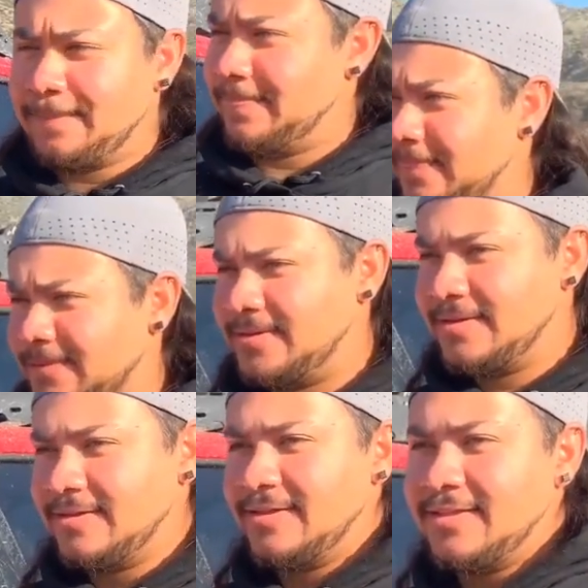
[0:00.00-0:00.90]

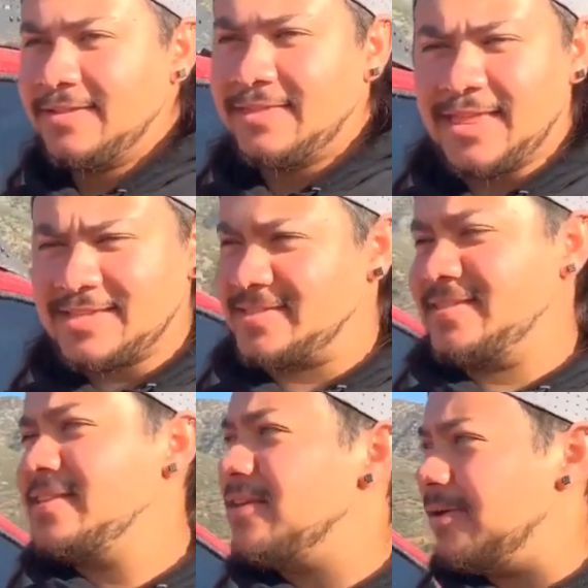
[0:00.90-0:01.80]
That's,
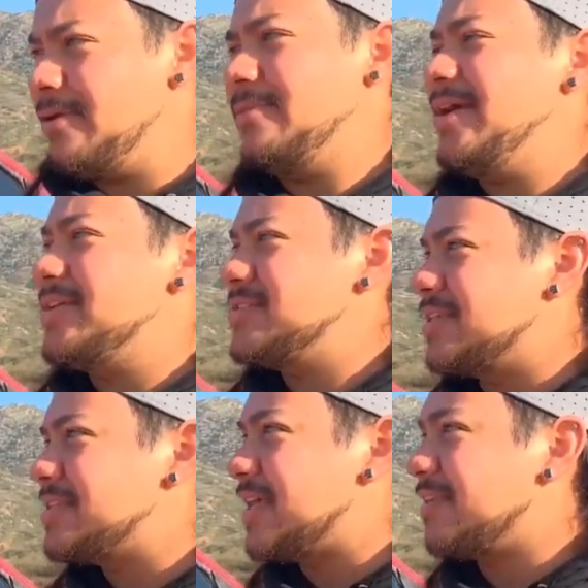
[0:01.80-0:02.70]
you might as
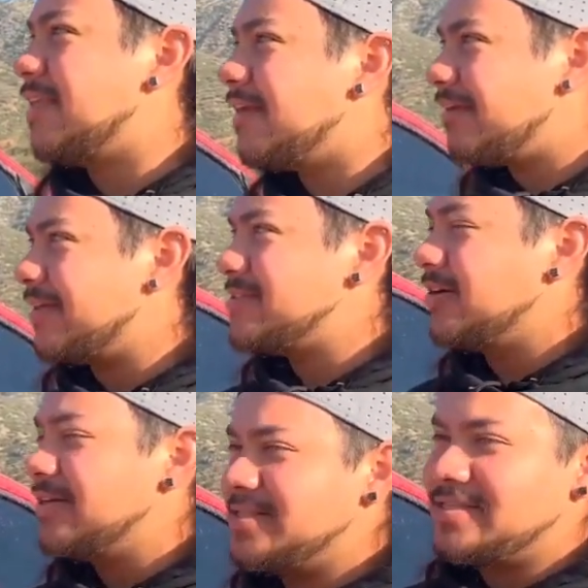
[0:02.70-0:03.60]
it's like it's
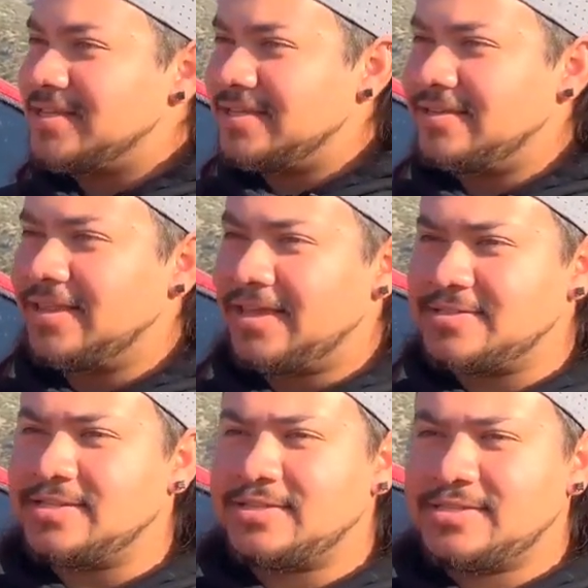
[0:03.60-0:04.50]
honestly like
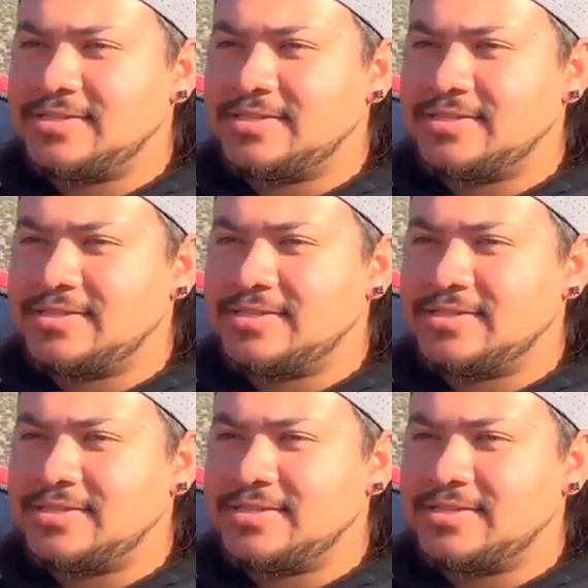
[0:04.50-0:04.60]
it's